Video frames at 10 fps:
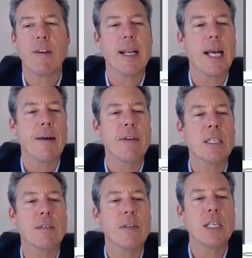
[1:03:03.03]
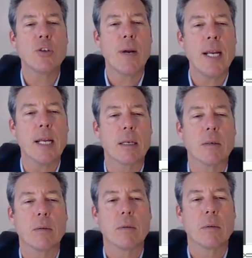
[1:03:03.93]
You must provide evidence of any
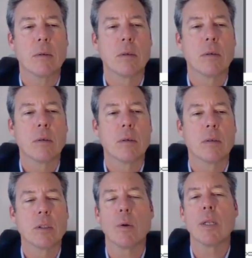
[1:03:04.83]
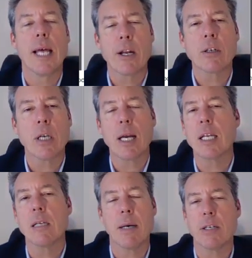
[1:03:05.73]
training. So a
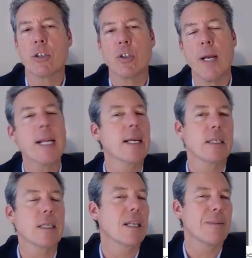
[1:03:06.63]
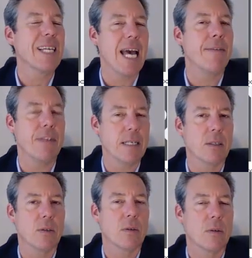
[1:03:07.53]
letter talking about your training is going to be
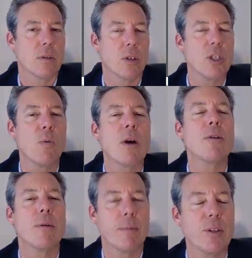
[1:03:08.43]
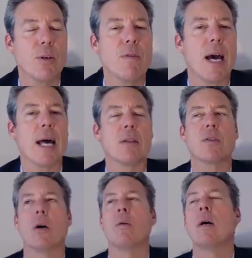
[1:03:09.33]
evidence. So you want to do
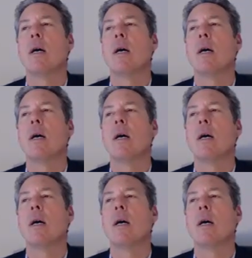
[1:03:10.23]
that.